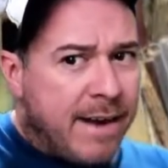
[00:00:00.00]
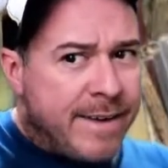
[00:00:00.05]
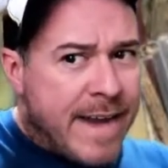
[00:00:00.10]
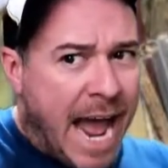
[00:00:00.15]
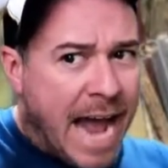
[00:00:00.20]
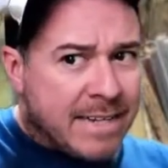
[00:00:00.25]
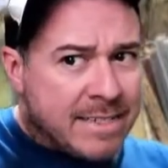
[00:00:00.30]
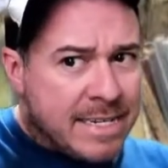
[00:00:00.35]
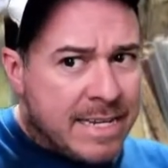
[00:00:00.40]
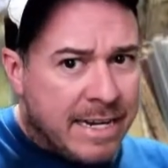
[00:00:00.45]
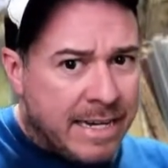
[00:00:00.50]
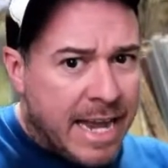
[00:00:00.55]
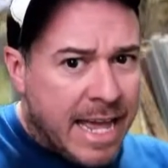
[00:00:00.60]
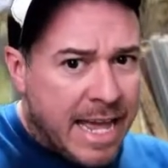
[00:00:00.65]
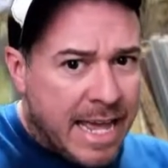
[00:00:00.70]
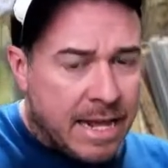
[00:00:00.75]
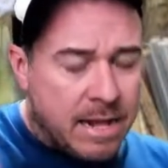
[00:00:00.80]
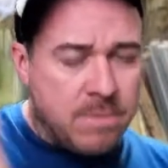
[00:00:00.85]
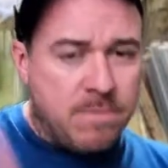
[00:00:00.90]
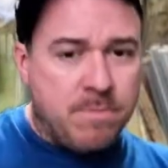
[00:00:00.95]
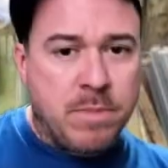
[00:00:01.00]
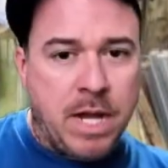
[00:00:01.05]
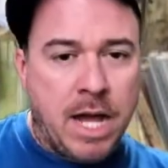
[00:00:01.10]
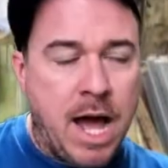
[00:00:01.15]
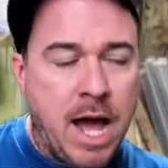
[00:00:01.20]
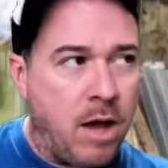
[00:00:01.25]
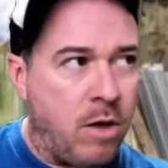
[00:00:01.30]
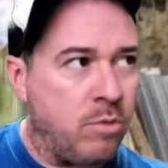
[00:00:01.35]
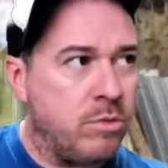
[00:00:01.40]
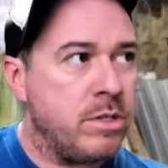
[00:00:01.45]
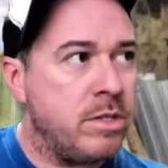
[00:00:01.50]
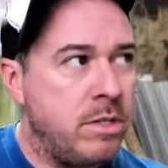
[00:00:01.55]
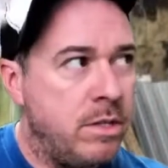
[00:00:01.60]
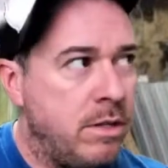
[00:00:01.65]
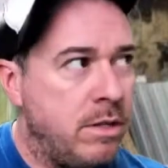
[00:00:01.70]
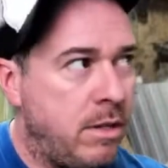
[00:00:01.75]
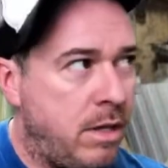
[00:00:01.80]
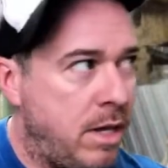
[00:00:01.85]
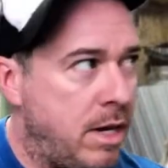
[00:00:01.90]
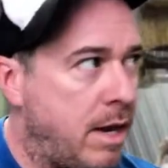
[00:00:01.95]
nice and neat because,
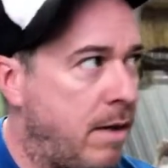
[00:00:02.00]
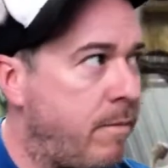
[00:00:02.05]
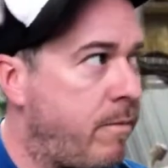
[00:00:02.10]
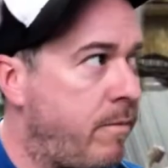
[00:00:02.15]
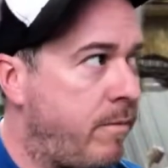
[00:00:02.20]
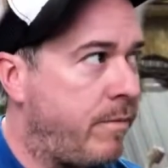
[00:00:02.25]
you know,